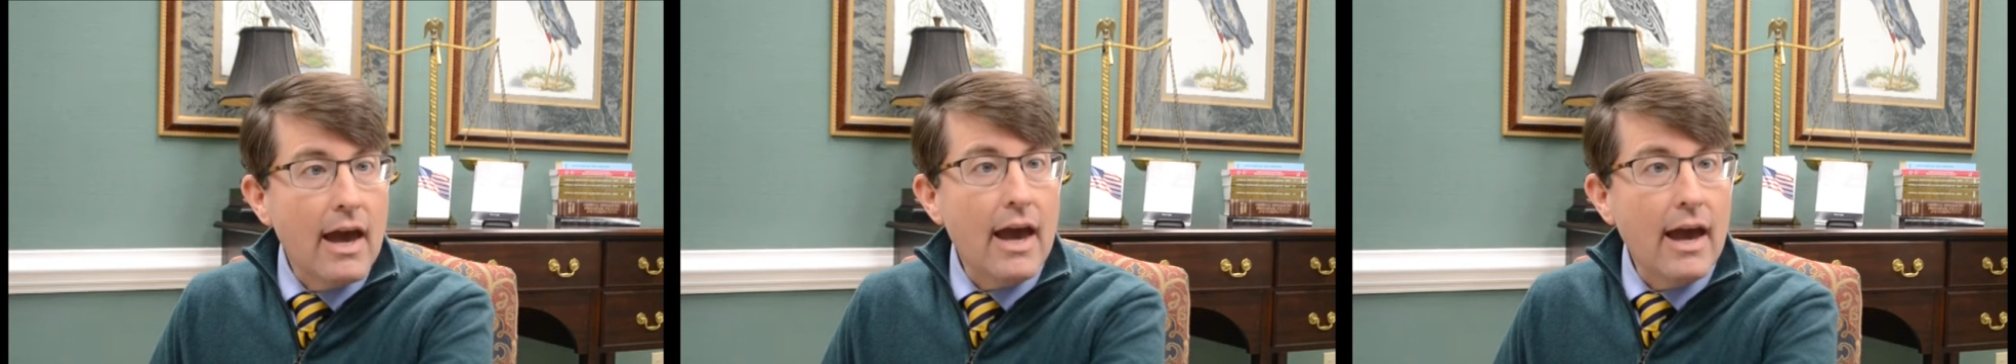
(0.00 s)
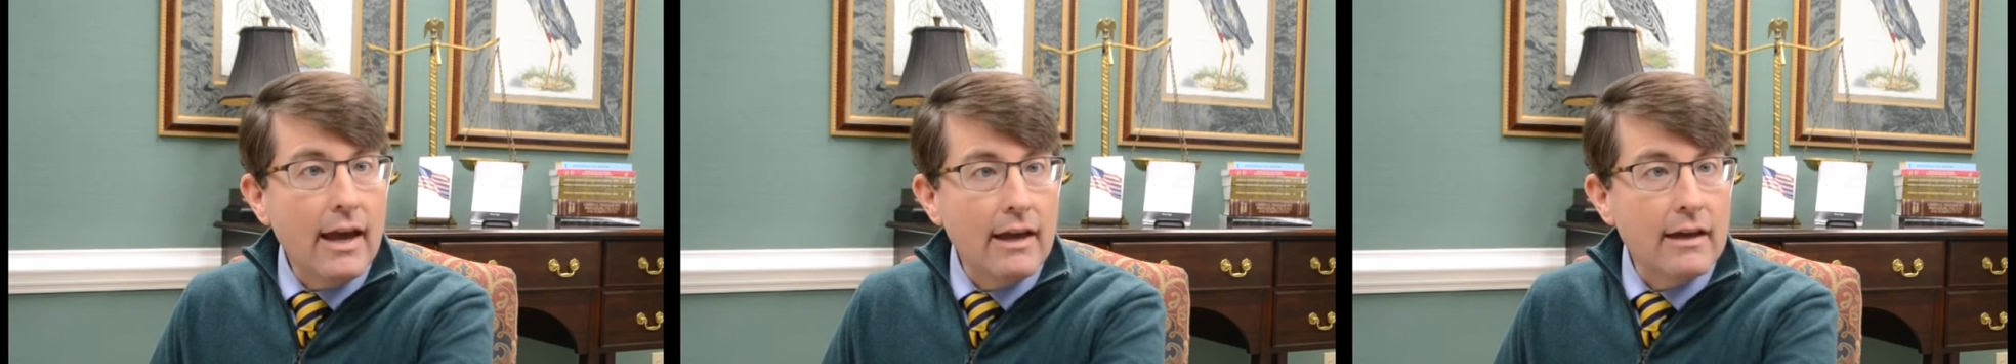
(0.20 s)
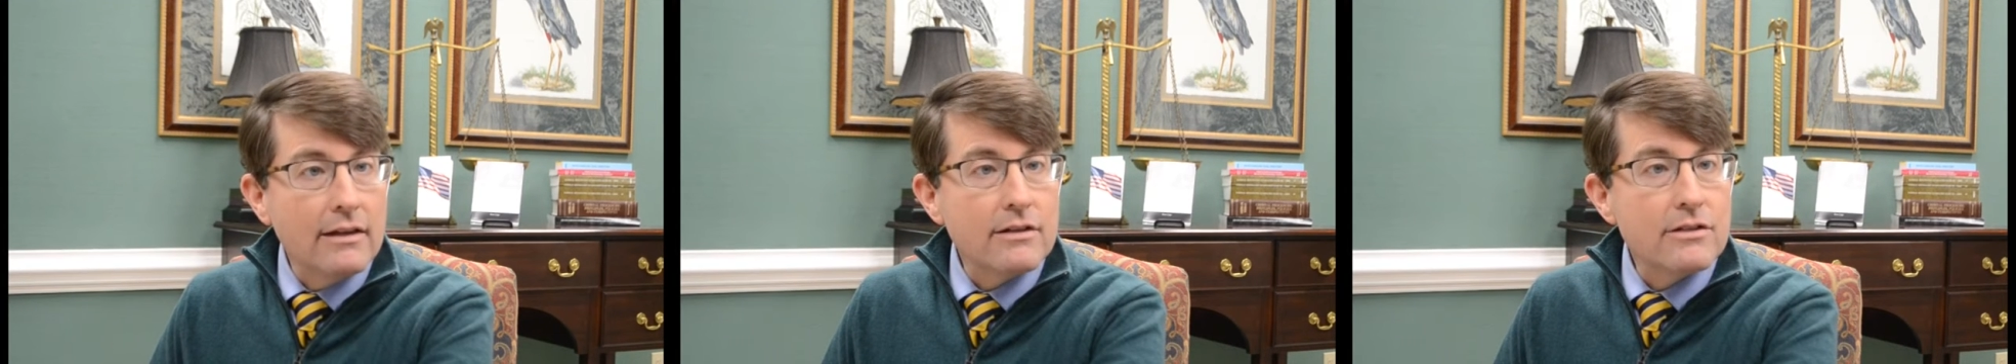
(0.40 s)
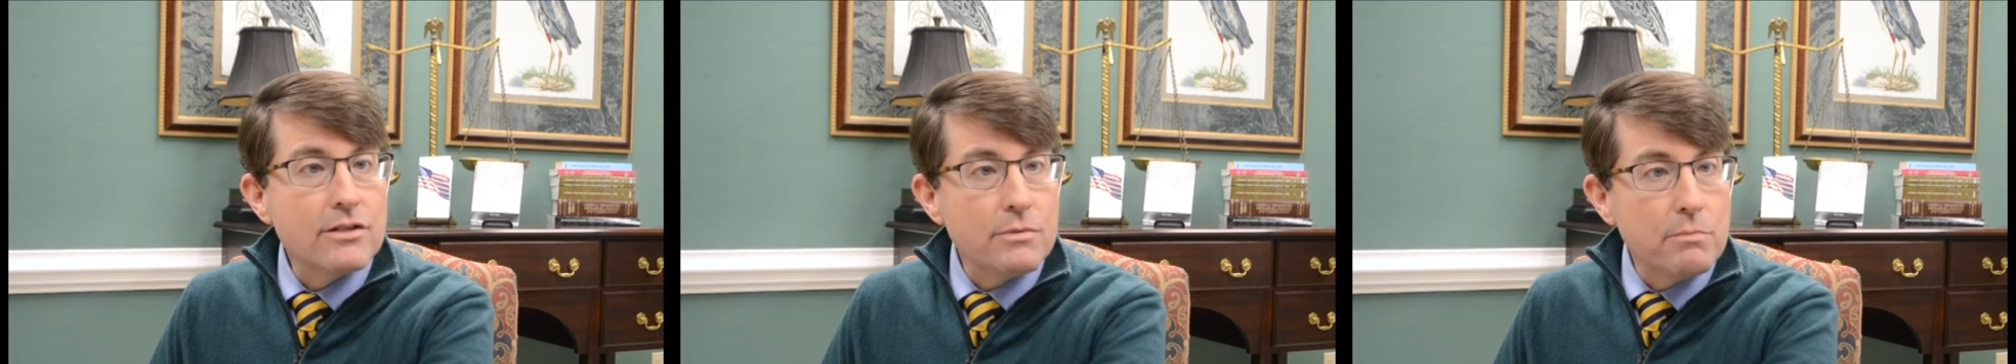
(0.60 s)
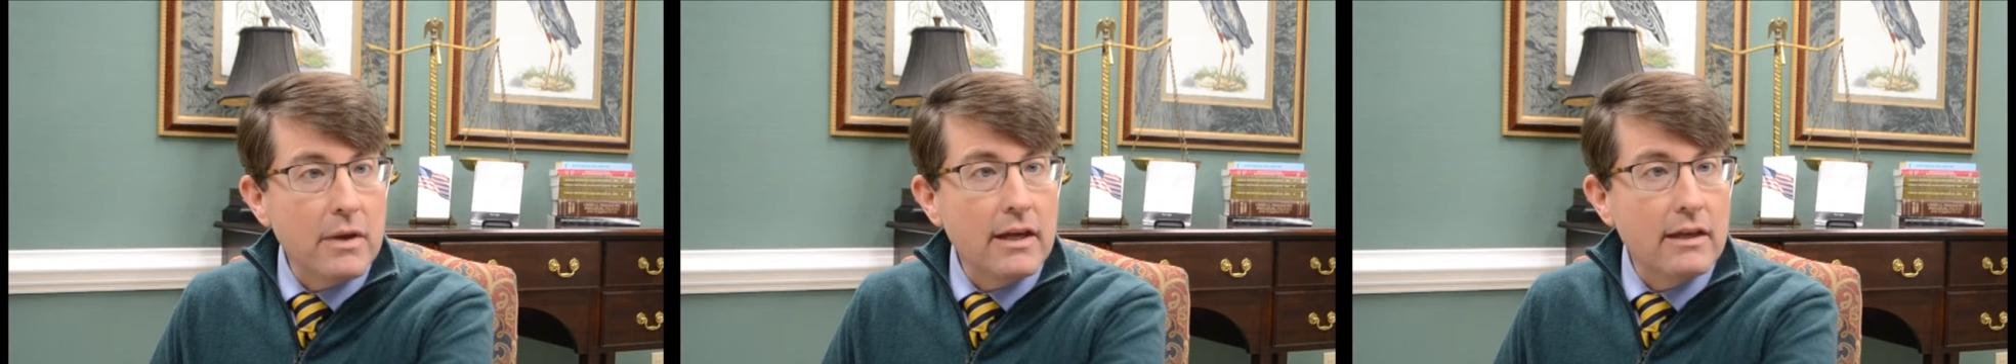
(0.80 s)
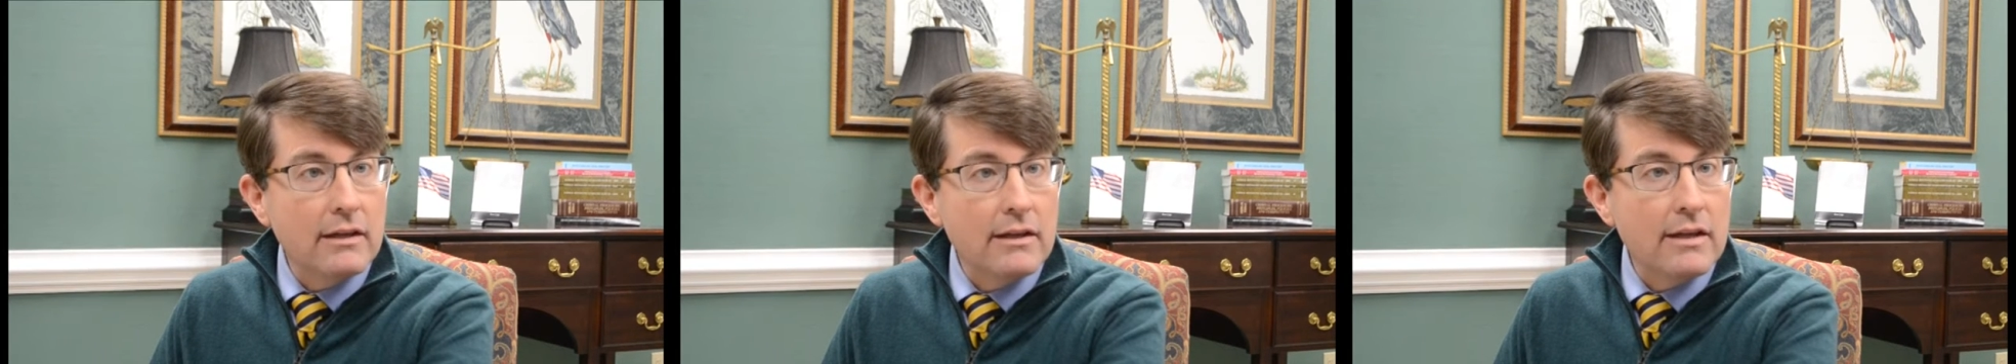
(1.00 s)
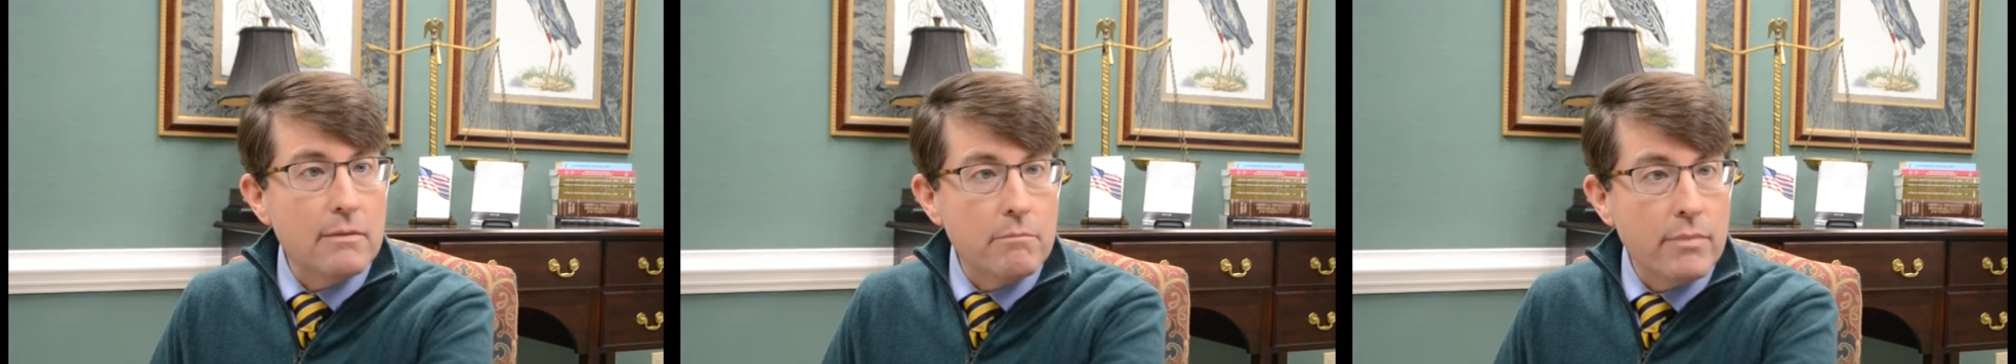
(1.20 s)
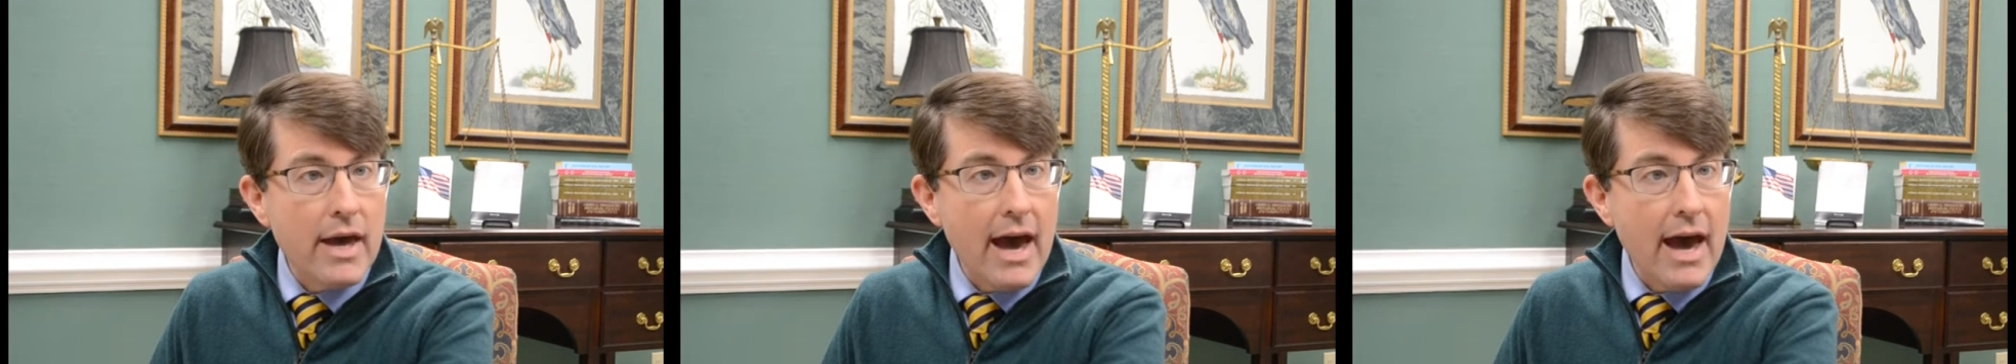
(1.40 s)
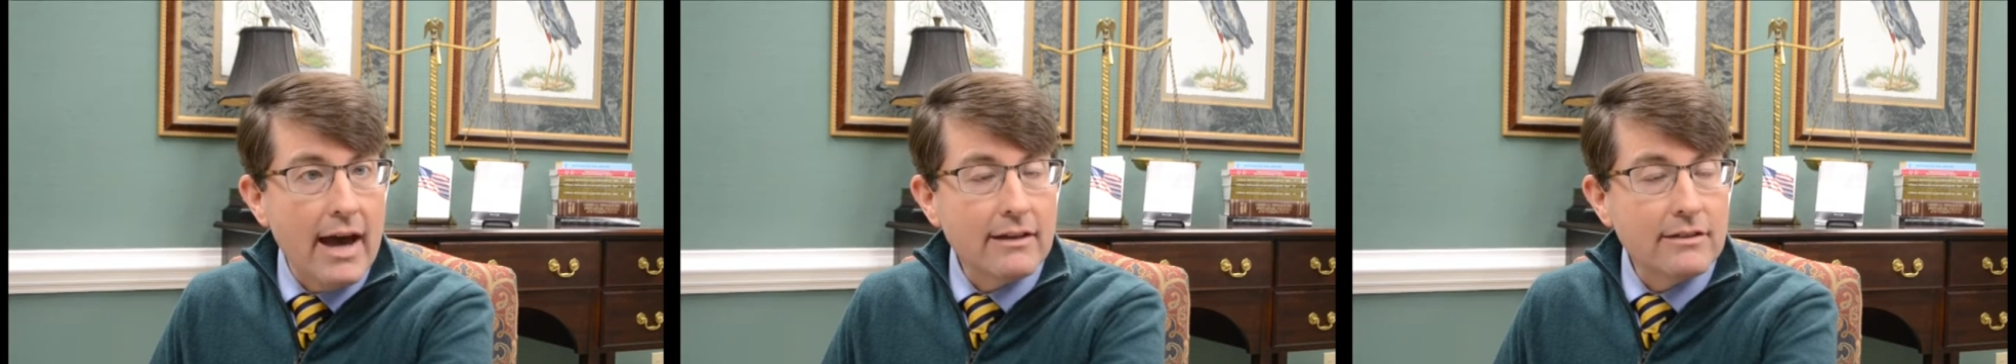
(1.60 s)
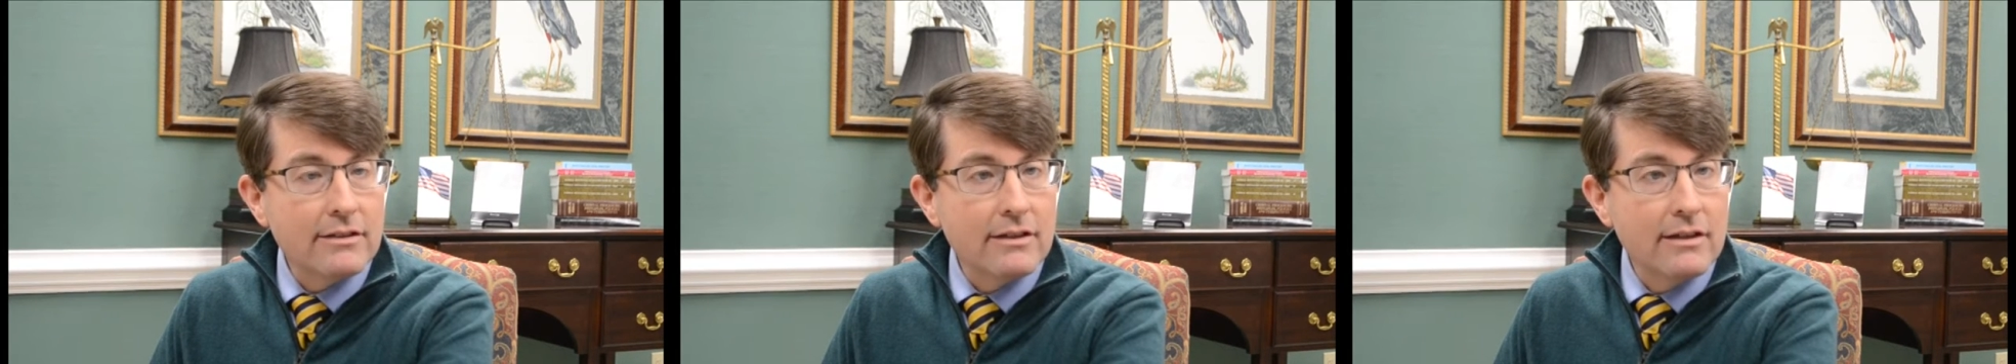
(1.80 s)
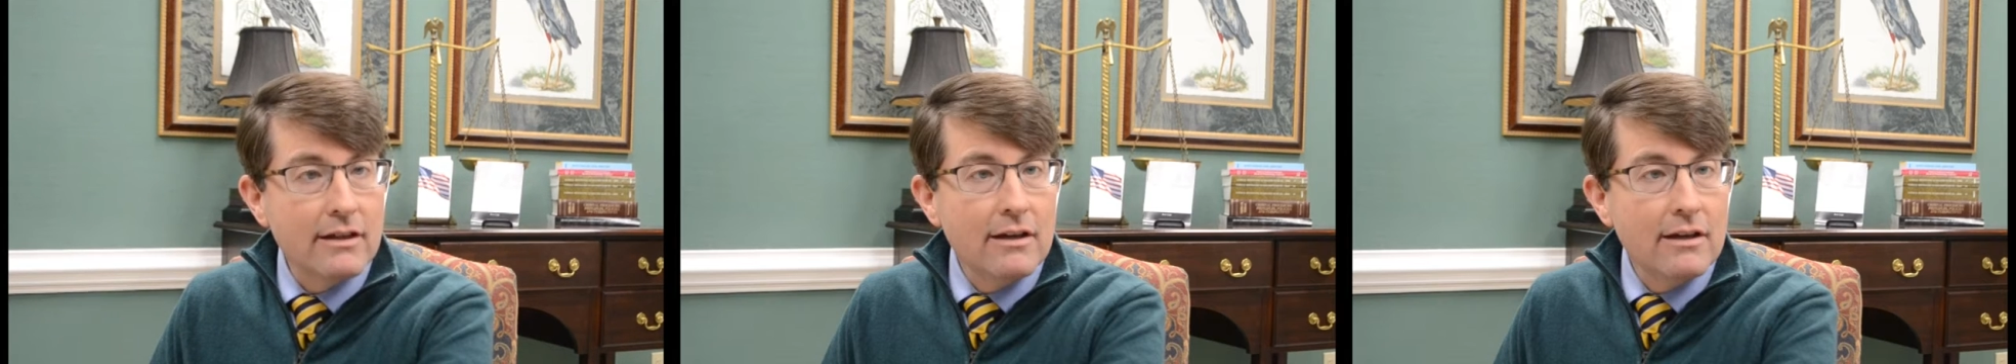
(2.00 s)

and speed at impact.